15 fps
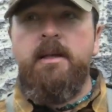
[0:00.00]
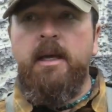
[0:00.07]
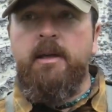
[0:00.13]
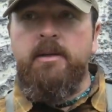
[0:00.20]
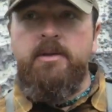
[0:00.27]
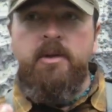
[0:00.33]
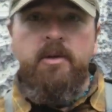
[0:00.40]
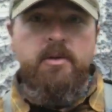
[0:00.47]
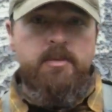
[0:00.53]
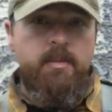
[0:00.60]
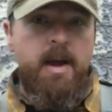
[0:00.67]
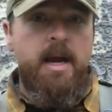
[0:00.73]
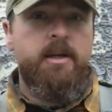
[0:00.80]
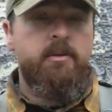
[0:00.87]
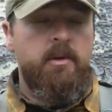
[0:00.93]
kind of circles
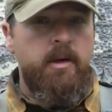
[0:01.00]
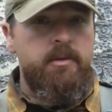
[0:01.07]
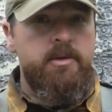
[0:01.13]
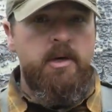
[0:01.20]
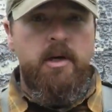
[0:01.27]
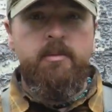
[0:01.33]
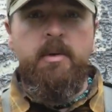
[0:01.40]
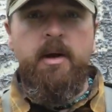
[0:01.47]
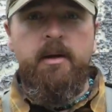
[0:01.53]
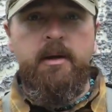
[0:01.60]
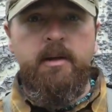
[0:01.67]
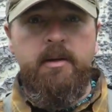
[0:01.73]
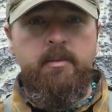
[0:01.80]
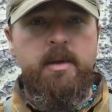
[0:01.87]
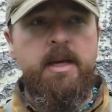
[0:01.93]
back to what I was talking
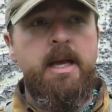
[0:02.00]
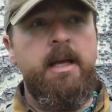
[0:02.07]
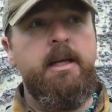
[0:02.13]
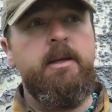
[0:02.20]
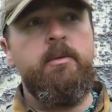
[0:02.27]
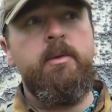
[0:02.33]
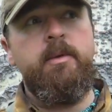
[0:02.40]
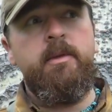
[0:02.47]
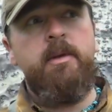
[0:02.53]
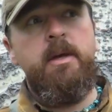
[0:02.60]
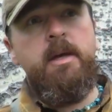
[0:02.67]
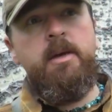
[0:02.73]
about at the beginning with,